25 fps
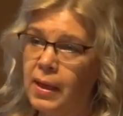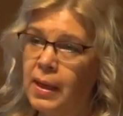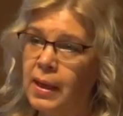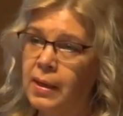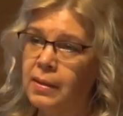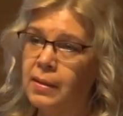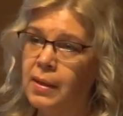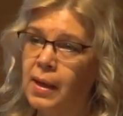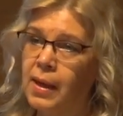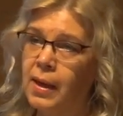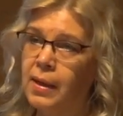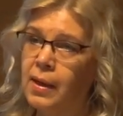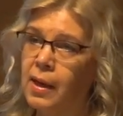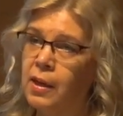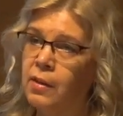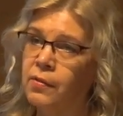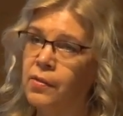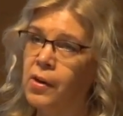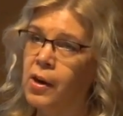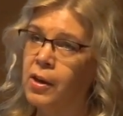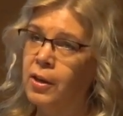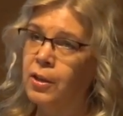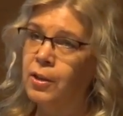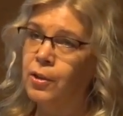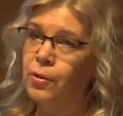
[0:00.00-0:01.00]
And I kind
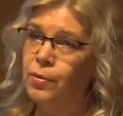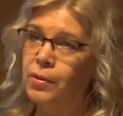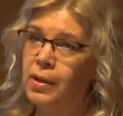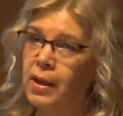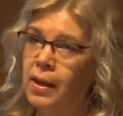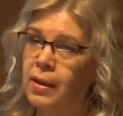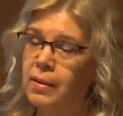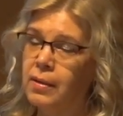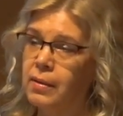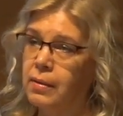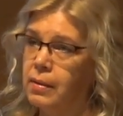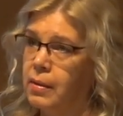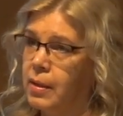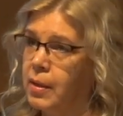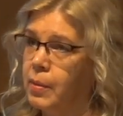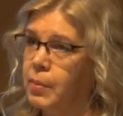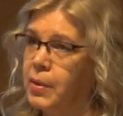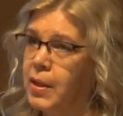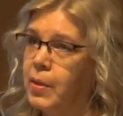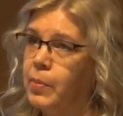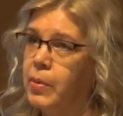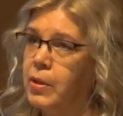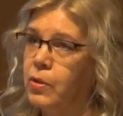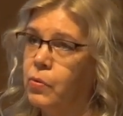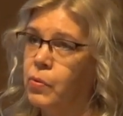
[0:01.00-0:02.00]
of argue that
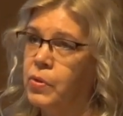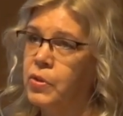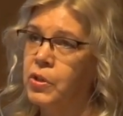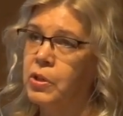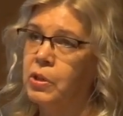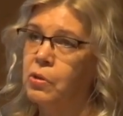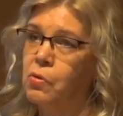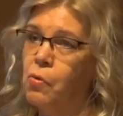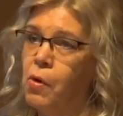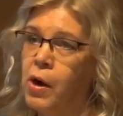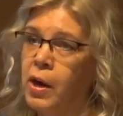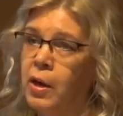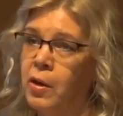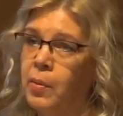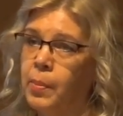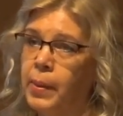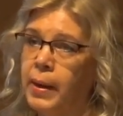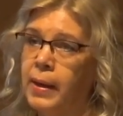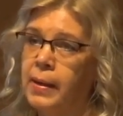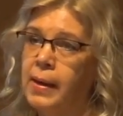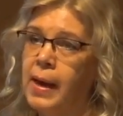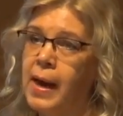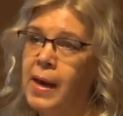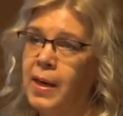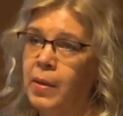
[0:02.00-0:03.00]
maybe it was acquired
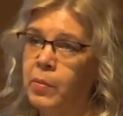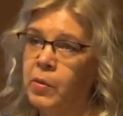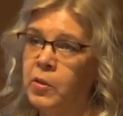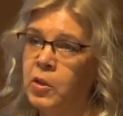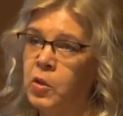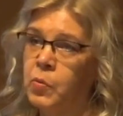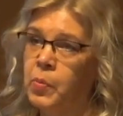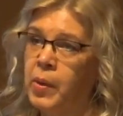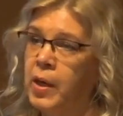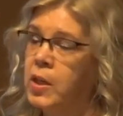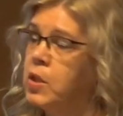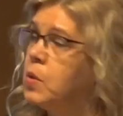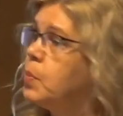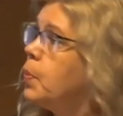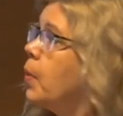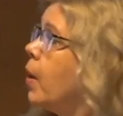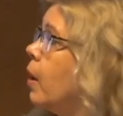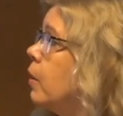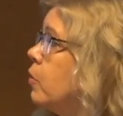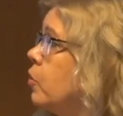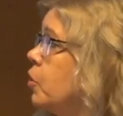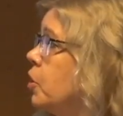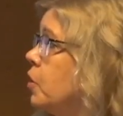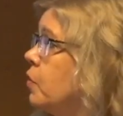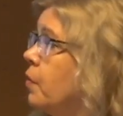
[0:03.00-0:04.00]
by animals, by
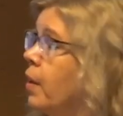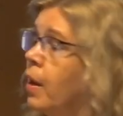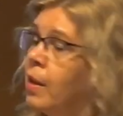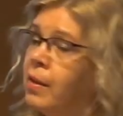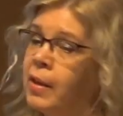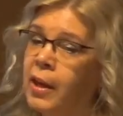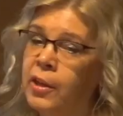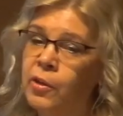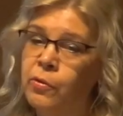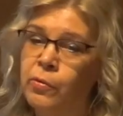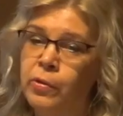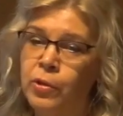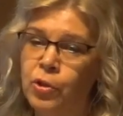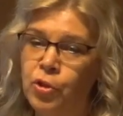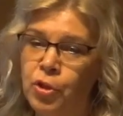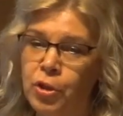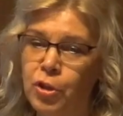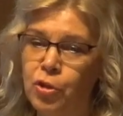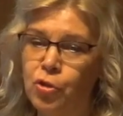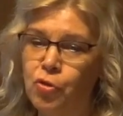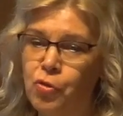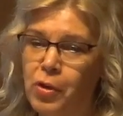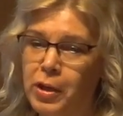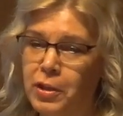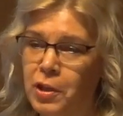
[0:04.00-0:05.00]
sponges, bilateral
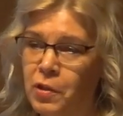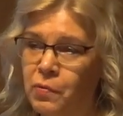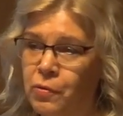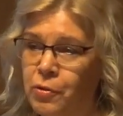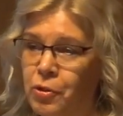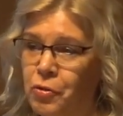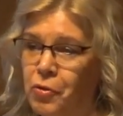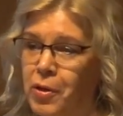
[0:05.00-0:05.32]
gene transfer.